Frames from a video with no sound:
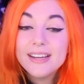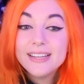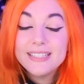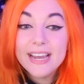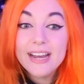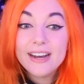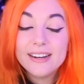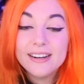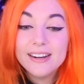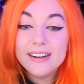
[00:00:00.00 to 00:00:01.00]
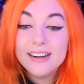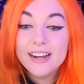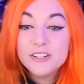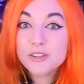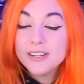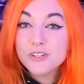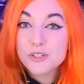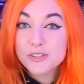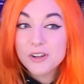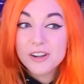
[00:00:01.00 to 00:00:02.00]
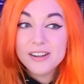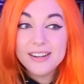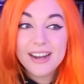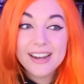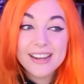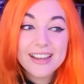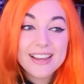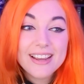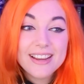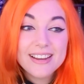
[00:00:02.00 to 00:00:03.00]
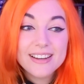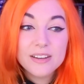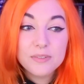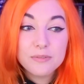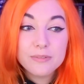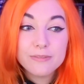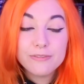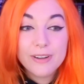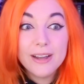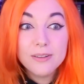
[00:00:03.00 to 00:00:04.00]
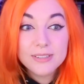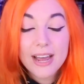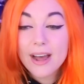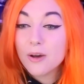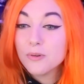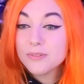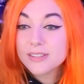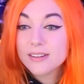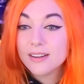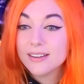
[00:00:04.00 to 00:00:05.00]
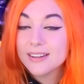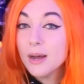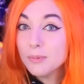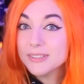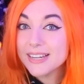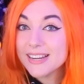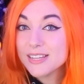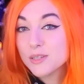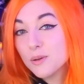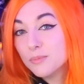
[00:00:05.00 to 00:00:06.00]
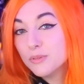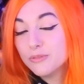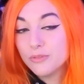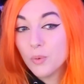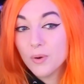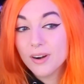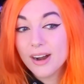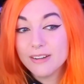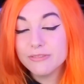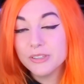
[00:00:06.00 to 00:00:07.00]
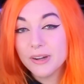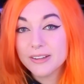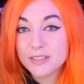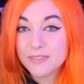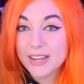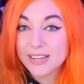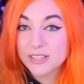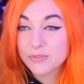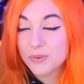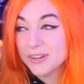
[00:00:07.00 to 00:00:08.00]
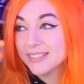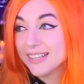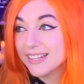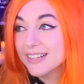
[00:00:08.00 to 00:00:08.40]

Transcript: yeah, as you guys just saw, I found out a couple days before I flew out to Vegas for it that